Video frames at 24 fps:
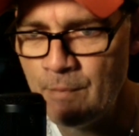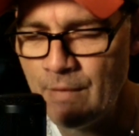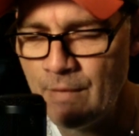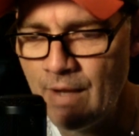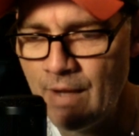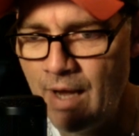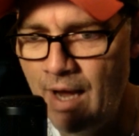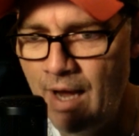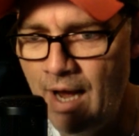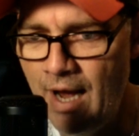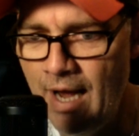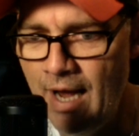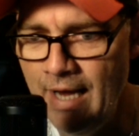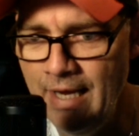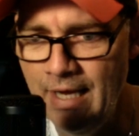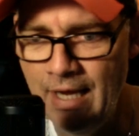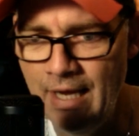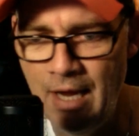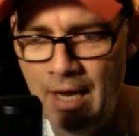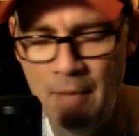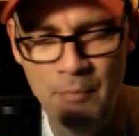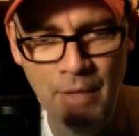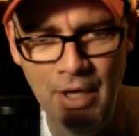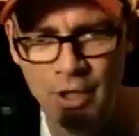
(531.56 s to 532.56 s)
I,
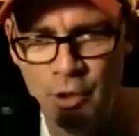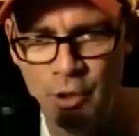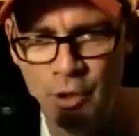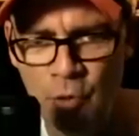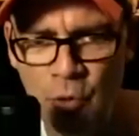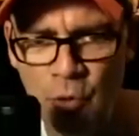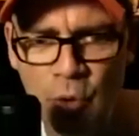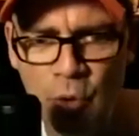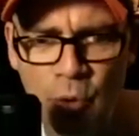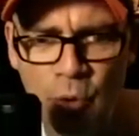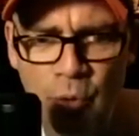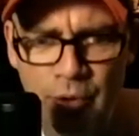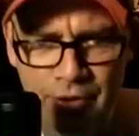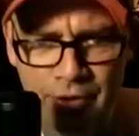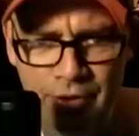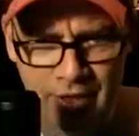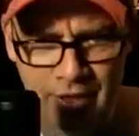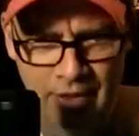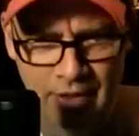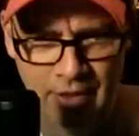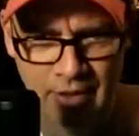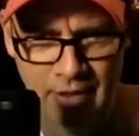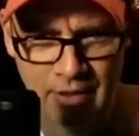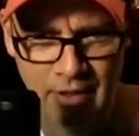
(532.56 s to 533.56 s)
I'm not cool with
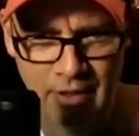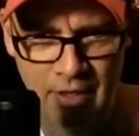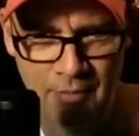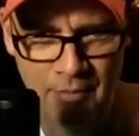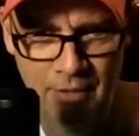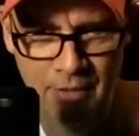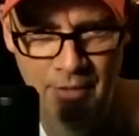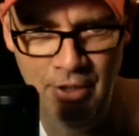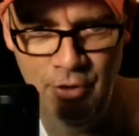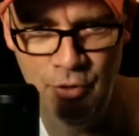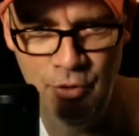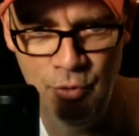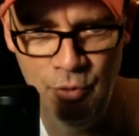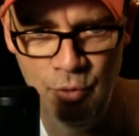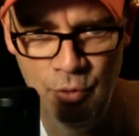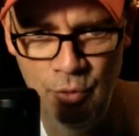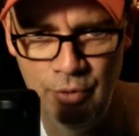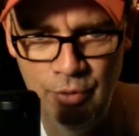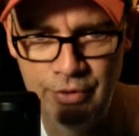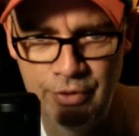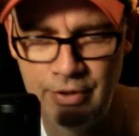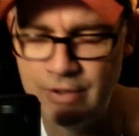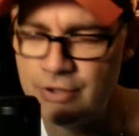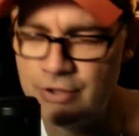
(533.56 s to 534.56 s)
it. I'm not mm. cool with
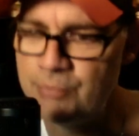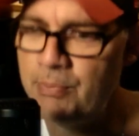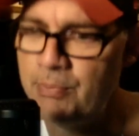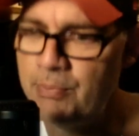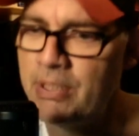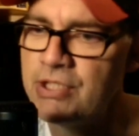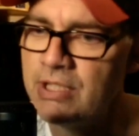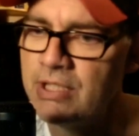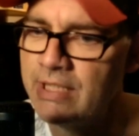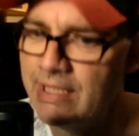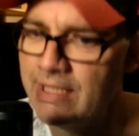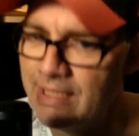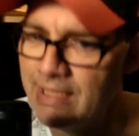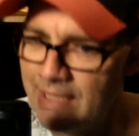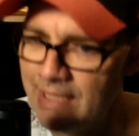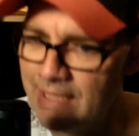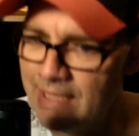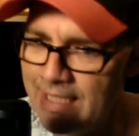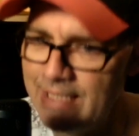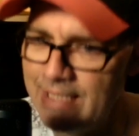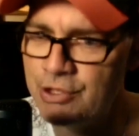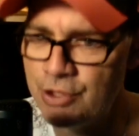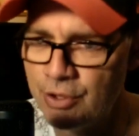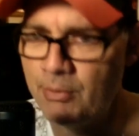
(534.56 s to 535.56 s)
mm. especially late
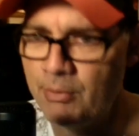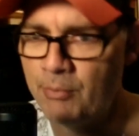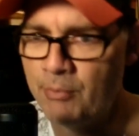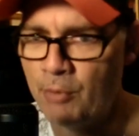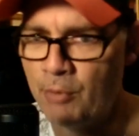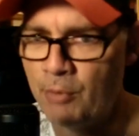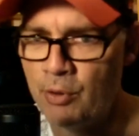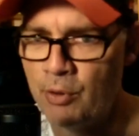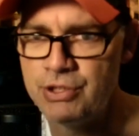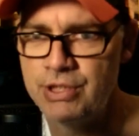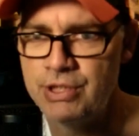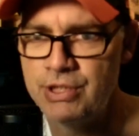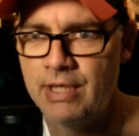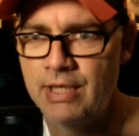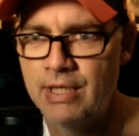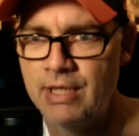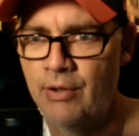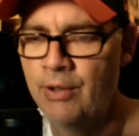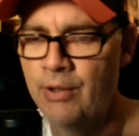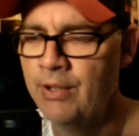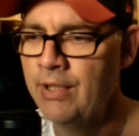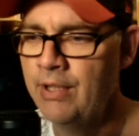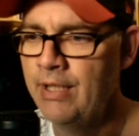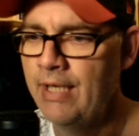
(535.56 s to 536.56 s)
term abortion now.
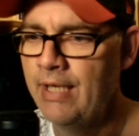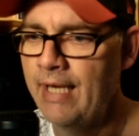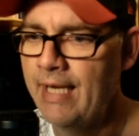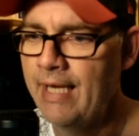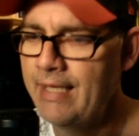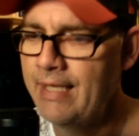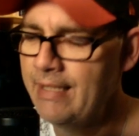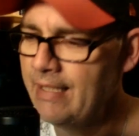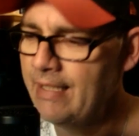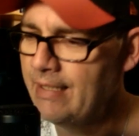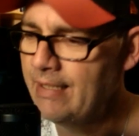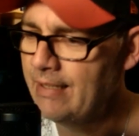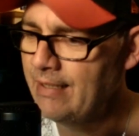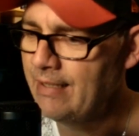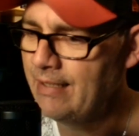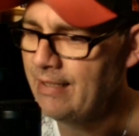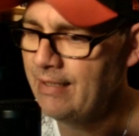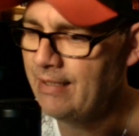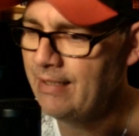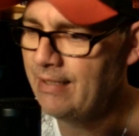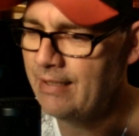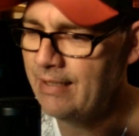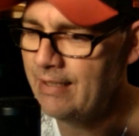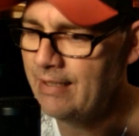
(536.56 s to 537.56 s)
And then it,
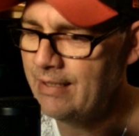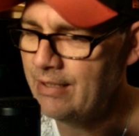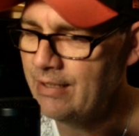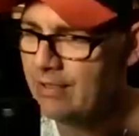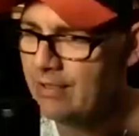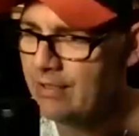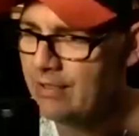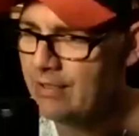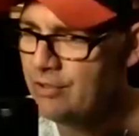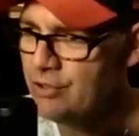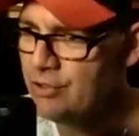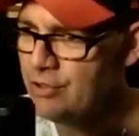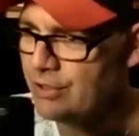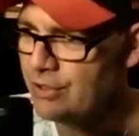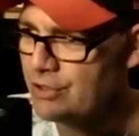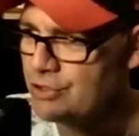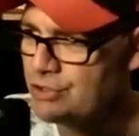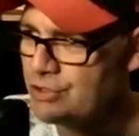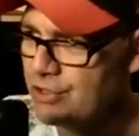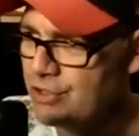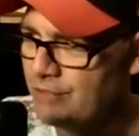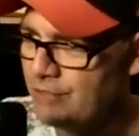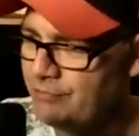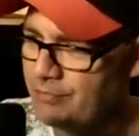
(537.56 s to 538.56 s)
it, it took a
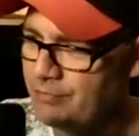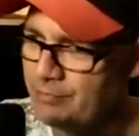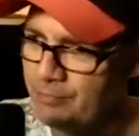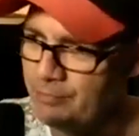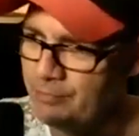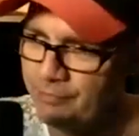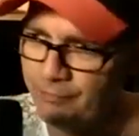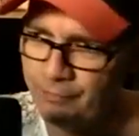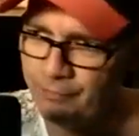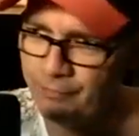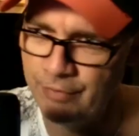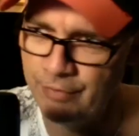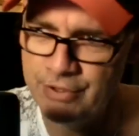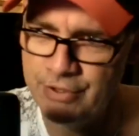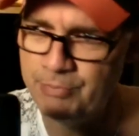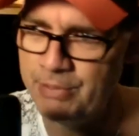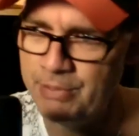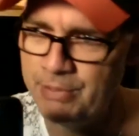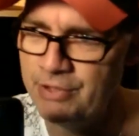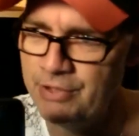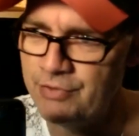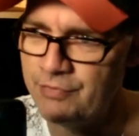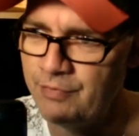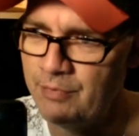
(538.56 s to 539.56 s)
shift. Free
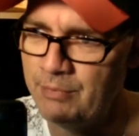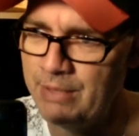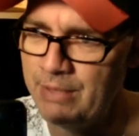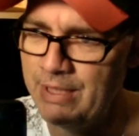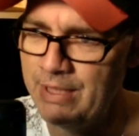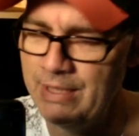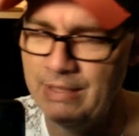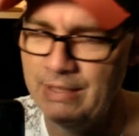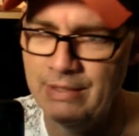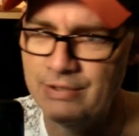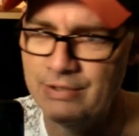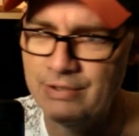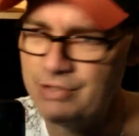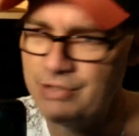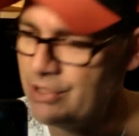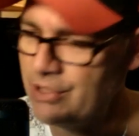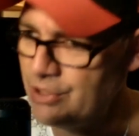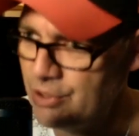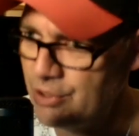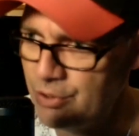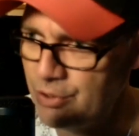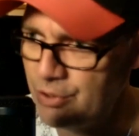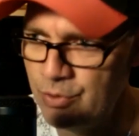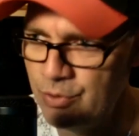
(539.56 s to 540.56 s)
speech for me is a
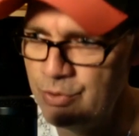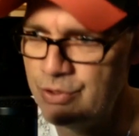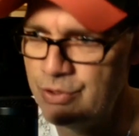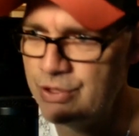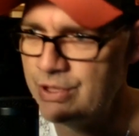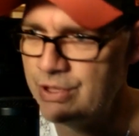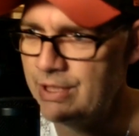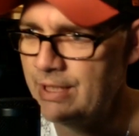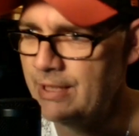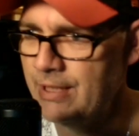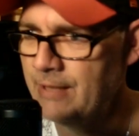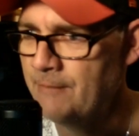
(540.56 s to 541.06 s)
huge thing.